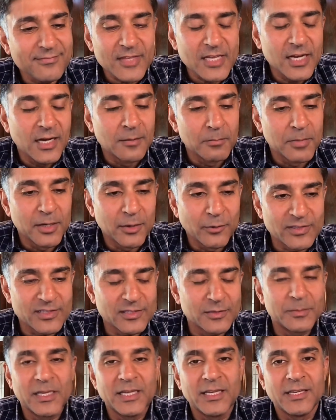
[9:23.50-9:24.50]
unbeknownst
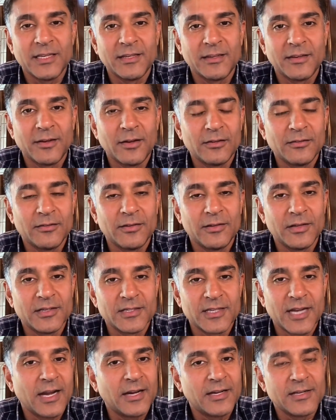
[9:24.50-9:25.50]
to me, the
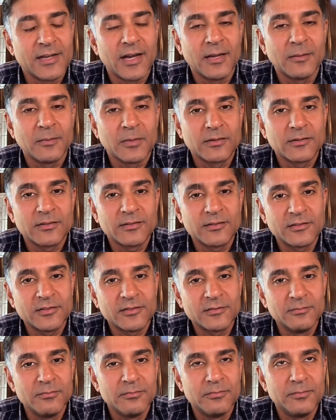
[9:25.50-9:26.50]
entire time,
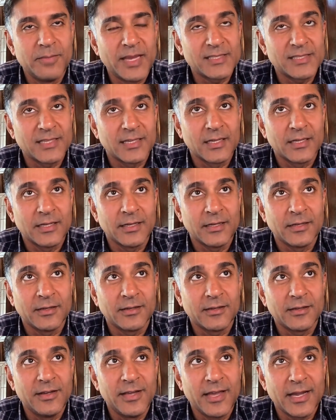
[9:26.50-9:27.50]

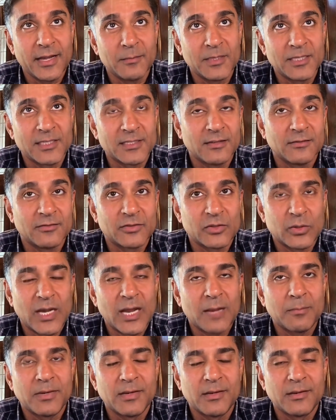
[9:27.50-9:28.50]
basically getting myself
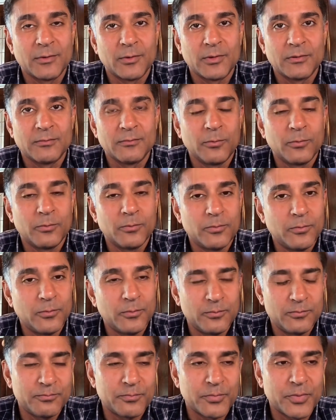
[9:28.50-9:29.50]
trapped into a
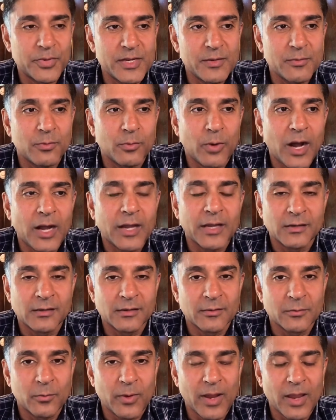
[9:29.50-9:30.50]
pretty
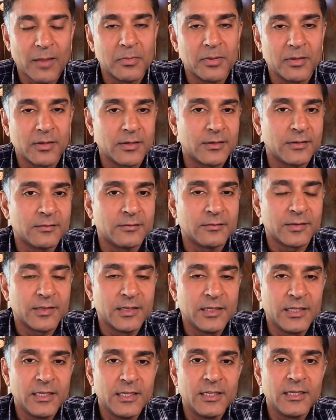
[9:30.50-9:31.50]
wild web of
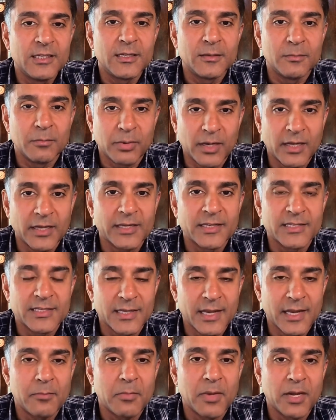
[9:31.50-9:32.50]

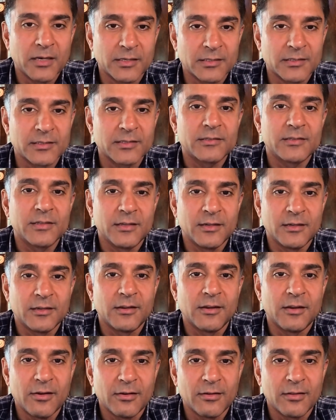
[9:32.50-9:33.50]
compliance nightmares
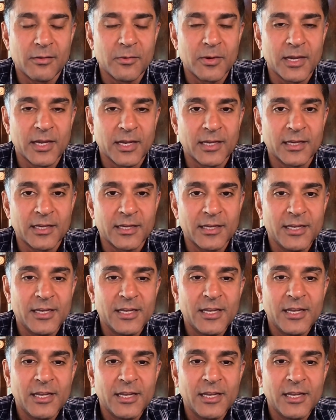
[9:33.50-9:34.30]
along the way.